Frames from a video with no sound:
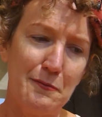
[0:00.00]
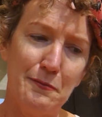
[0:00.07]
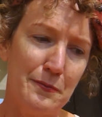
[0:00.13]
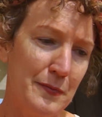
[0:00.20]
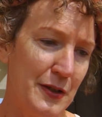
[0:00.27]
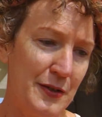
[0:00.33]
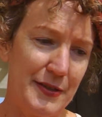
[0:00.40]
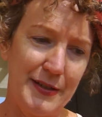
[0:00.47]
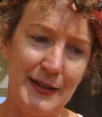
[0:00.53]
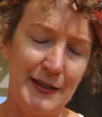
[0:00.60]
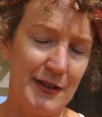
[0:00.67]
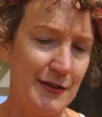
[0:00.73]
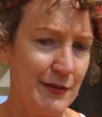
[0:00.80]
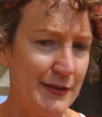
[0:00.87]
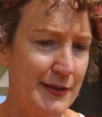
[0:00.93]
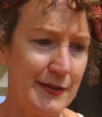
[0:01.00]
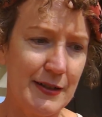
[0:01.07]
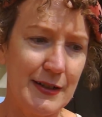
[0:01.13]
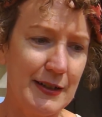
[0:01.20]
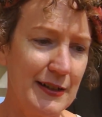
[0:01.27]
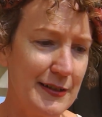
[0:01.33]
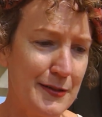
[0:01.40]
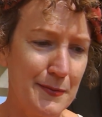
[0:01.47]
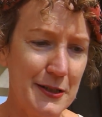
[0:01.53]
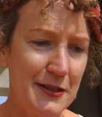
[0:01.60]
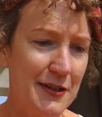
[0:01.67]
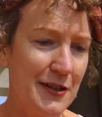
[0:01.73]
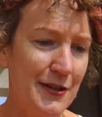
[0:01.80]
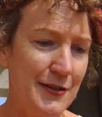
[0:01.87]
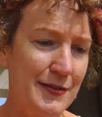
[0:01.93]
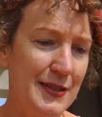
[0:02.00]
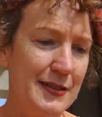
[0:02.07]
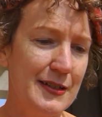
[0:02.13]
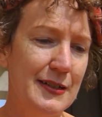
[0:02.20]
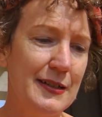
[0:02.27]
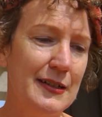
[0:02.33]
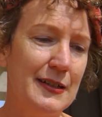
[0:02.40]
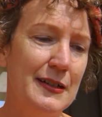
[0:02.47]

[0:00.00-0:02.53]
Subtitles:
Most inconstant Elizabeth Coates.